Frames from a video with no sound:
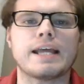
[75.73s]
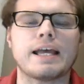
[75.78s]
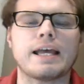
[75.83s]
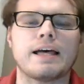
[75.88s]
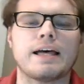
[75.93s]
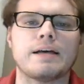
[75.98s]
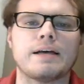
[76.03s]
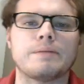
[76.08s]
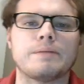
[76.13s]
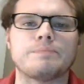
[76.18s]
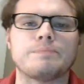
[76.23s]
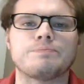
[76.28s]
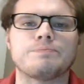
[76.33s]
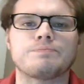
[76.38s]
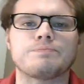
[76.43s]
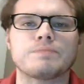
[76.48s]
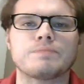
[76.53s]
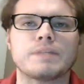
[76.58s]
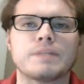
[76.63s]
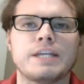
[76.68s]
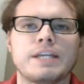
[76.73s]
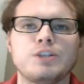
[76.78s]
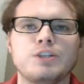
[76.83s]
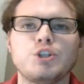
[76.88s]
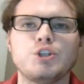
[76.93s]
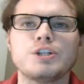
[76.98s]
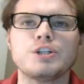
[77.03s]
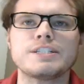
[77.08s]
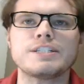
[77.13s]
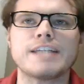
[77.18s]

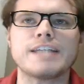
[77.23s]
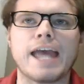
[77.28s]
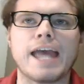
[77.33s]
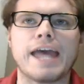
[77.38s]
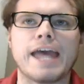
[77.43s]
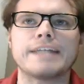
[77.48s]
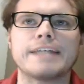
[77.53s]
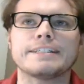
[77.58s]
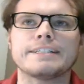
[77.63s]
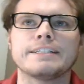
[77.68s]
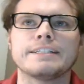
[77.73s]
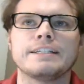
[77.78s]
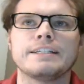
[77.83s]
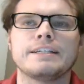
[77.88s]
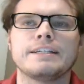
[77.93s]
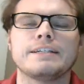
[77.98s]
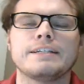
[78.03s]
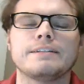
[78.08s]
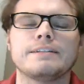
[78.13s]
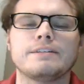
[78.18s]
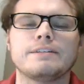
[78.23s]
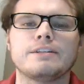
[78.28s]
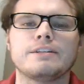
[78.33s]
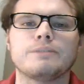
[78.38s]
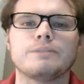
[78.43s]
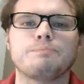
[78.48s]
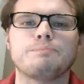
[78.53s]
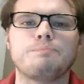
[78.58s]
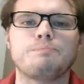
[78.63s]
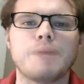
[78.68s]
at
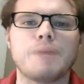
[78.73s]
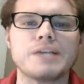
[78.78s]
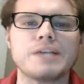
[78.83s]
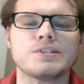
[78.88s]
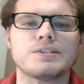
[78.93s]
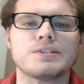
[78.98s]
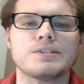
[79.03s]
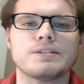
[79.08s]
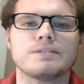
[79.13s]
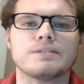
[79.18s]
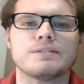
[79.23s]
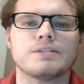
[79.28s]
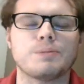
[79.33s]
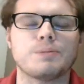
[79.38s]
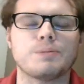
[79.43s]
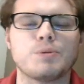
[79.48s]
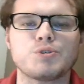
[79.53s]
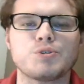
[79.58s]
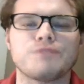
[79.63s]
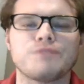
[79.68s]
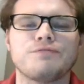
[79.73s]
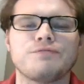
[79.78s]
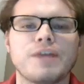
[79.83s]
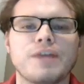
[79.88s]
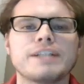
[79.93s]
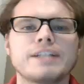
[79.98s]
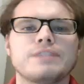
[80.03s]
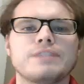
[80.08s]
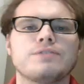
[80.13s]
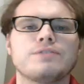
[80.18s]
the best, the most
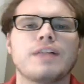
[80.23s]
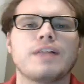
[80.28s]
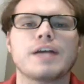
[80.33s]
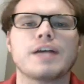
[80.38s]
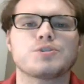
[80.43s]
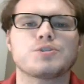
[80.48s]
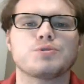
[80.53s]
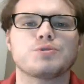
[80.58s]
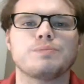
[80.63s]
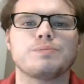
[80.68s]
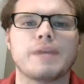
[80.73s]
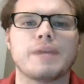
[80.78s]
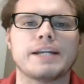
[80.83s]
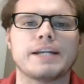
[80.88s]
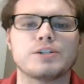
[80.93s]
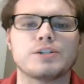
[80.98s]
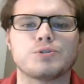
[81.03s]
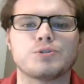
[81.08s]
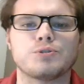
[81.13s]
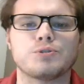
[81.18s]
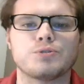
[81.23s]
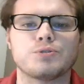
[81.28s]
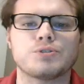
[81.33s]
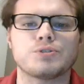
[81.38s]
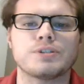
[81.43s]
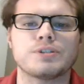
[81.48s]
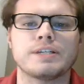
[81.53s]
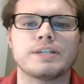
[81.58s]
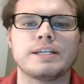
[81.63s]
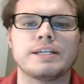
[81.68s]
effective classroom
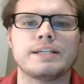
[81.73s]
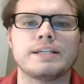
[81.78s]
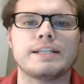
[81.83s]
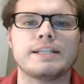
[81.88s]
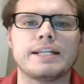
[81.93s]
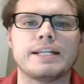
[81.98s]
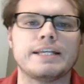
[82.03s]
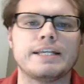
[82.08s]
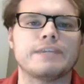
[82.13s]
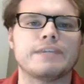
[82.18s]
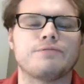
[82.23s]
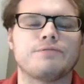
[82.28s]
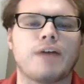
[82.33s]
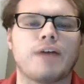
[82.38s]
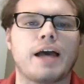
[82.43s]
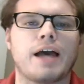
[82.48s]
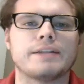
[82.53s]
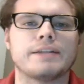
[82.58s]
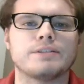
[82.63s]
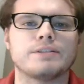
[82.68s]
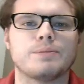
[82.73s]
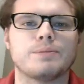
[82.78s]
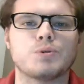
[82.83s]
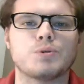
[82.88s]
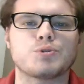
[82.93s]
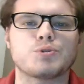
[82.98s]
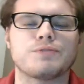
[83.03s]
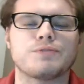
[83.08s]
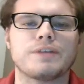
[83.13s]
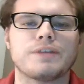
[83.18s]
managers that he could find, the
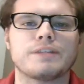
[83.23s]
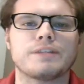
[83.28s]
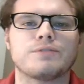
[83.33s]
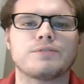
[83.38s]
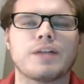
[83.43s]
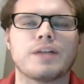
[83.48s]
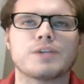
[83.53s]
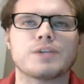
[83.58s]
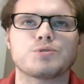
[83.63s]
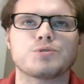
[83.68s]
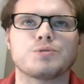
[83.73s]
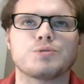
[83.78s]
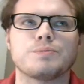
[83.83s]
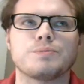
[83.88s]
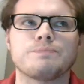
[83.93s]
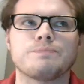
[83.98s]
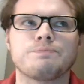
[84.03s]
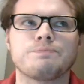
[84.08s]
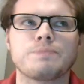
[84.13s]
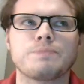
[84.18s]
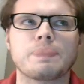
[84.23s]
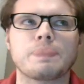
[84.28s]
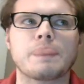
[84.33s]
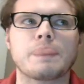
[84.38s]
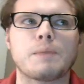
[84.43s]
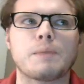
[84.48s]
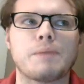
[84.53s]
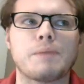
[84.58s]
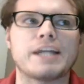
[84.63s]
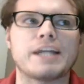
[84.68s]
most effective classroom
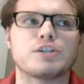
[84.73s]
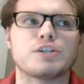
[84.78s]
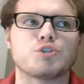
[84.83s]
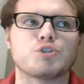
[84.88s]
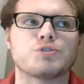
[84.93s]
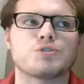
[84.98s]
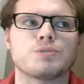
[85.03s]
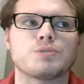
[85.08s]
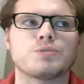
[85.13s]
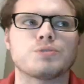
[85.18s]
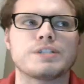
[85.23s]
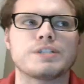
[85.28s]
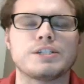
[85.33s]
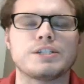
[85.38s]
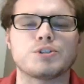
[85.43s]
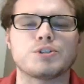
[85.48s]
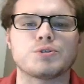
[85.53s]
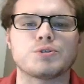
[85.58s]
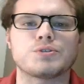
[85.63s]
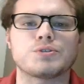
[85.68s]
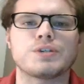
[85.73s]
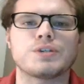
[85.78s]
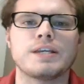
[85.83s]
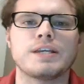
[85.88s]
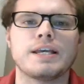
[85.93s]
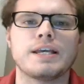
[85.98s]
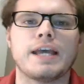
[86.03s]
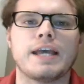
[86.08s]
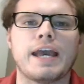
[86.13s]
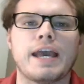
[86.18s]
managers that were teachers,
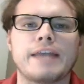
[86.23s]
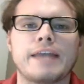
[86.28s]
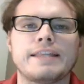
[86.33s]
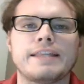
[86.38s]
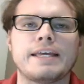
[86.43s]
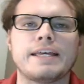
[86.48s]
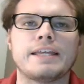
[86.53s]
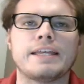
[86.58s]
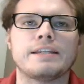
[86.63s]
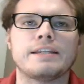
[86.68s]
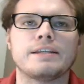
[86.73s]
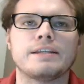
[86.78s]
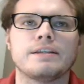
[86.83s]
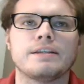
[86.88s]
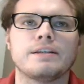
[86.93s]
and then